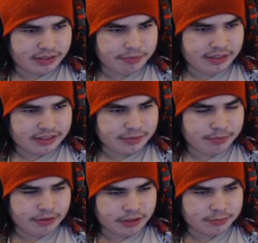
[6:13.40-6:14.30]
it'd be nice to
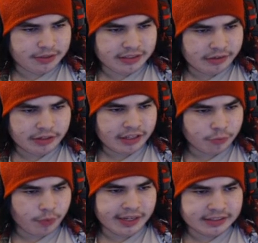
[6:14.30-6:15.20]
be on the spot. Either way,